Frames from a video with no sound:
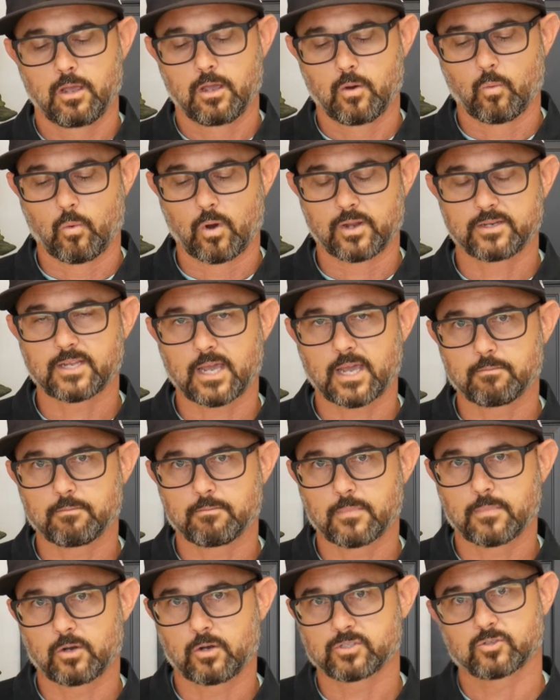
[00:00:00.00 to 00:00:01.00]
one day,
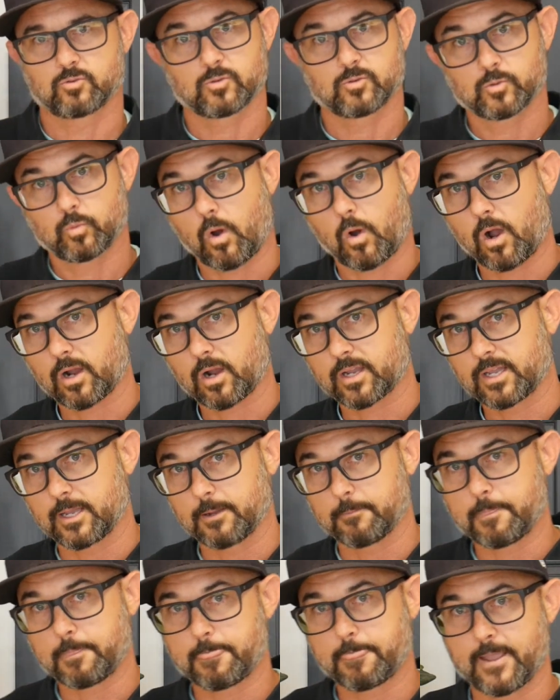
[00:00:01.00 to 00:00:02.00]
Moses was walking,
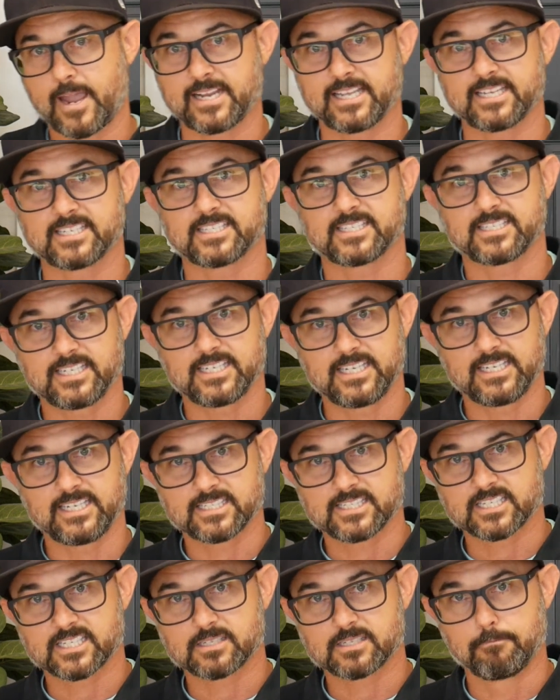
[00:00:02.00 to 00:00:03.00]
and he sees
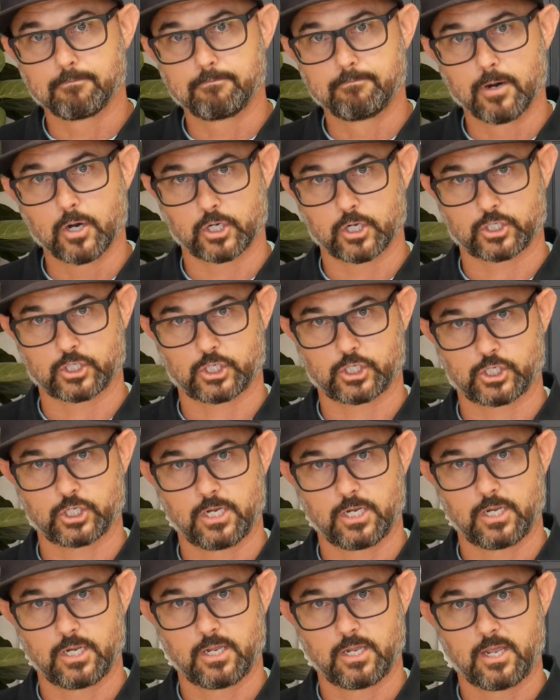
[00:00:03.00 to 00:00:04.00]
this bush,
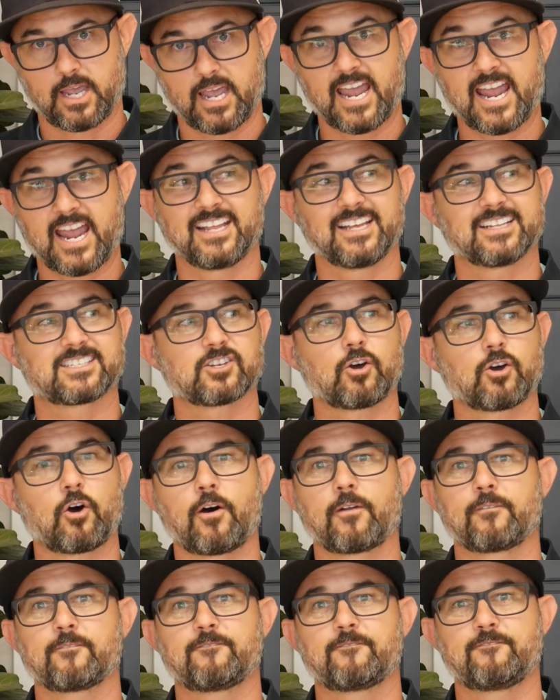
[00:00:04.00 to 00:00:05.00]
and it's
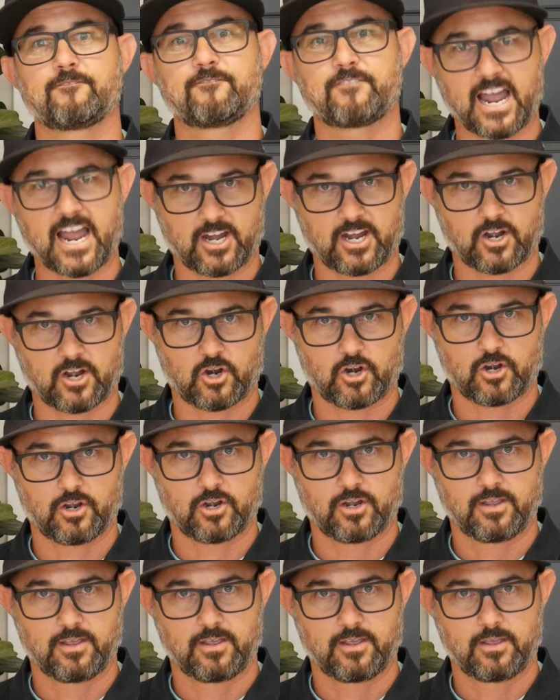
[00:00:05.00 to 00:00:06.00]
on fire.
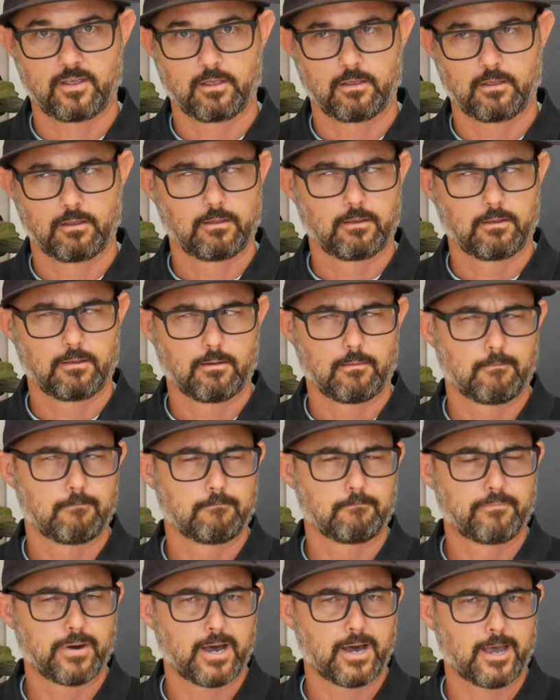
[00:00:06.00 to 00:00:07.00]

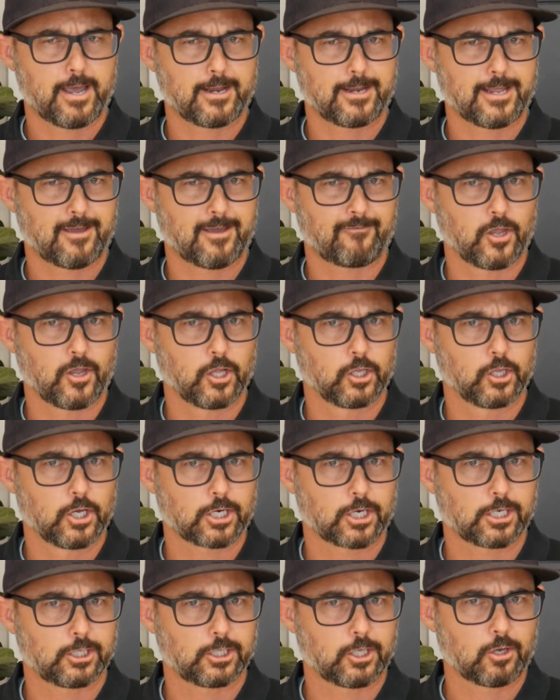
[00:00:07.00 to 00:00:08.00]
But if you
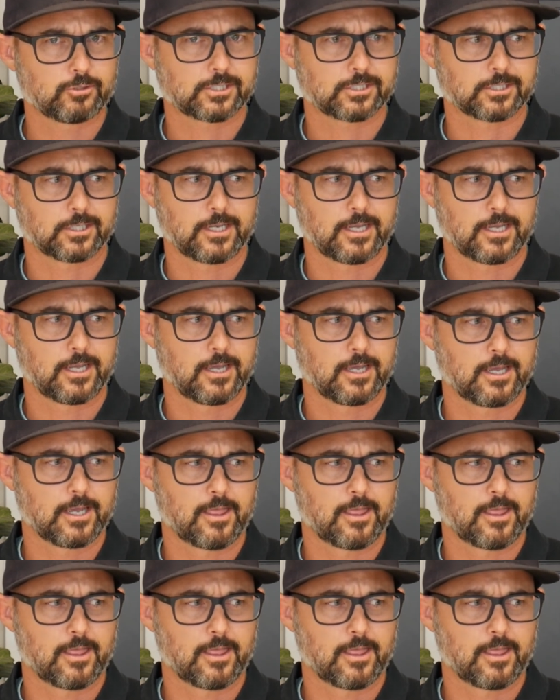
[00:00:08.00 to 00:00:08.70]
look closely,